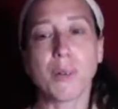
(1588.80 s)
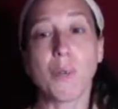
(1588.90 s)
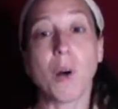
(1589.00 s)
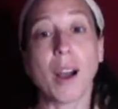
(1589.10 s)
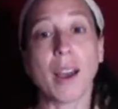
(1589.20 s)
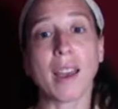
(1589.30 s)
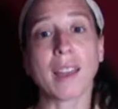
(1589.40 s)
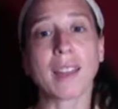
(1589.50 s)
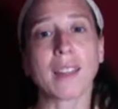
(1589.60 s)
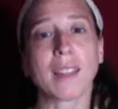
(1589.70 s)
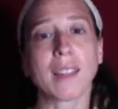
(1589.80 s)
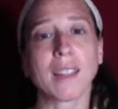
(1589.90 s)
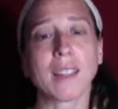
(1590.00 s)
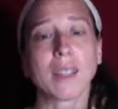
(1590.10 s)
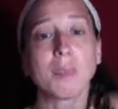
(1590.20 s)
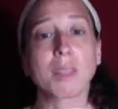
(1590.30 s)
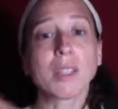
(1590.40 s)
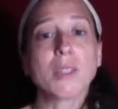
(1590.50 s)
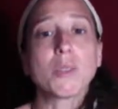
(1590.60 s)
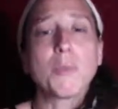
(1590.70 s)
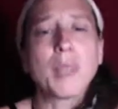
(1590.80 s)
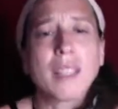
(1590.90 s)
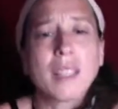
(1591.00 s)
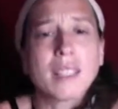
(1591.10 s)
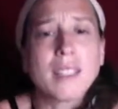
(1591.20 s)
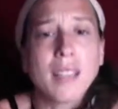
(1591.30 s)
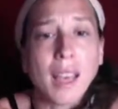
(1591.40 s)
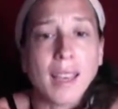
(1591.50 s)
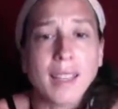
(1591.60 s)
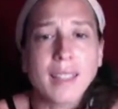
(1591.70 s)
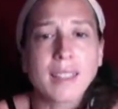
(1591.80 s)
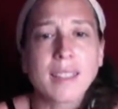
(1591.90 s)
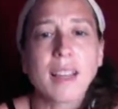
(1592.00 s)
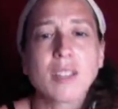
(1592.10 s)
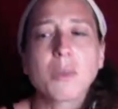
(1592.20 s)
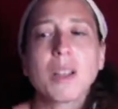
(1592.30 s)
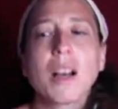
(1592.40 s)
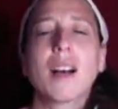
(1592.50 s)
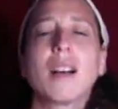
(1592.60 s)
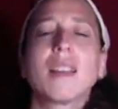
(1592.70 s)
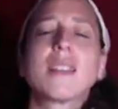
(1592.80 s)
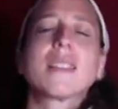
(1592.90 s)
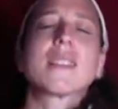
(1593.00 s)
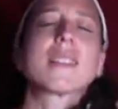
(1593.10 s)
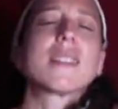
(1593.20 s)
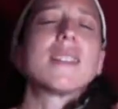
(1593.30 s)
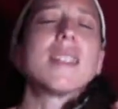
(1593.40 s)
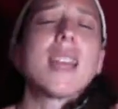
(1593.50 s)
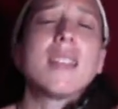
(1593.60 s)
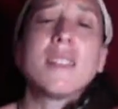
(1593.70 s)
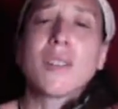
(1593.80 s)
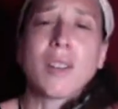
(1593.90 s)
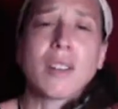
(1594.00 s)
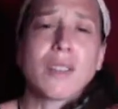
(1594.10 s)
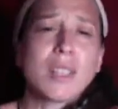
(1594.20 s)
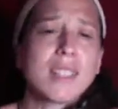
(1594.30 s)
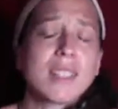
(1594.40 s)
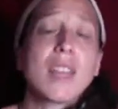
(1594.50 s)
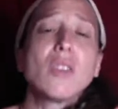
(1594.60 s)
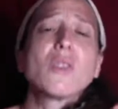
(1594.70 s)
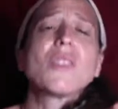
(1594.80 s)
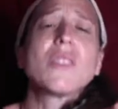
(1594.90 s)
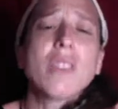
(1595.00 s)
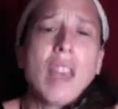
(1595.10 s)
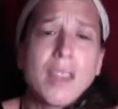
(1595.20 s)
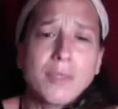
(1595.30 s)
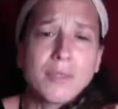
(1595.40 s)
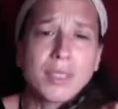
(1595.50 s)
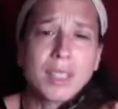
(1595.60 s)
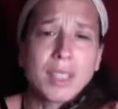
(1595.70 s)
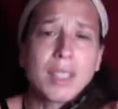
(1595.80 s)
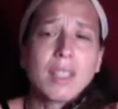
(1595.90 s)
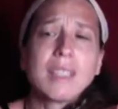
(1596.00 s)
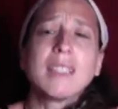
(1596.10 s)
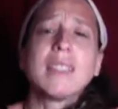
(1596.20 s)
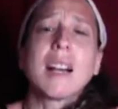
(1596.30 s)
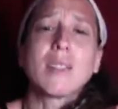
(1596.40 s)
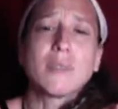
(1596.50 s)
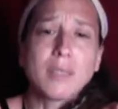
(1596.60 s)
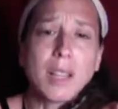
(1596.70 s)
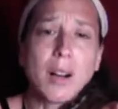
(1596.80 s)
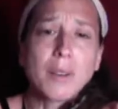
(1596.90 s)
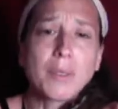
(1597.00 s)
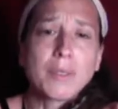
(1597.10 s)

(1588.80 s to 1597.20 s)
Why? Because you're being contained. That's what a hug is. It's containing your energy. It's saying you're safe. Now flow.